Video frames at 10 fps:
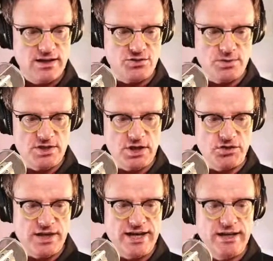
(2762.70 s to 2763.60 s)
It's always a good
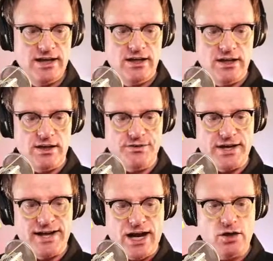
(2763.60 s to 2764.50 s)
thing.
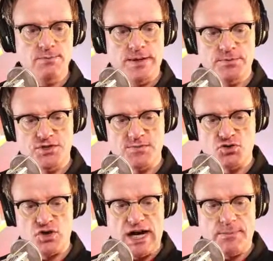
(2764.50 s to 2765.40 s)
Then how can people
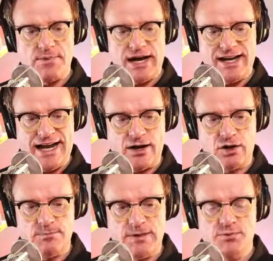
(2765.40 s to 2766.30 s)
subscribe, and how
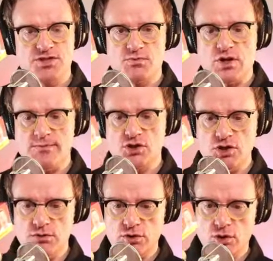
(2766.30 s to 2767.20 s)
can people subscribe to
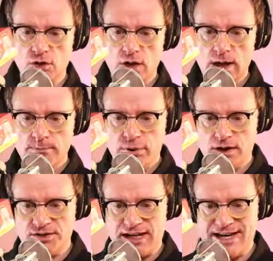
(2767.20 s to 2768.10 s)
your
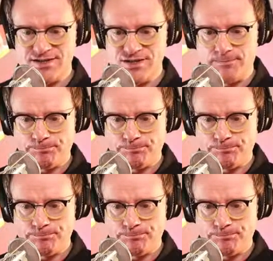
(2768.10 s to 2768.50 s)
podcast?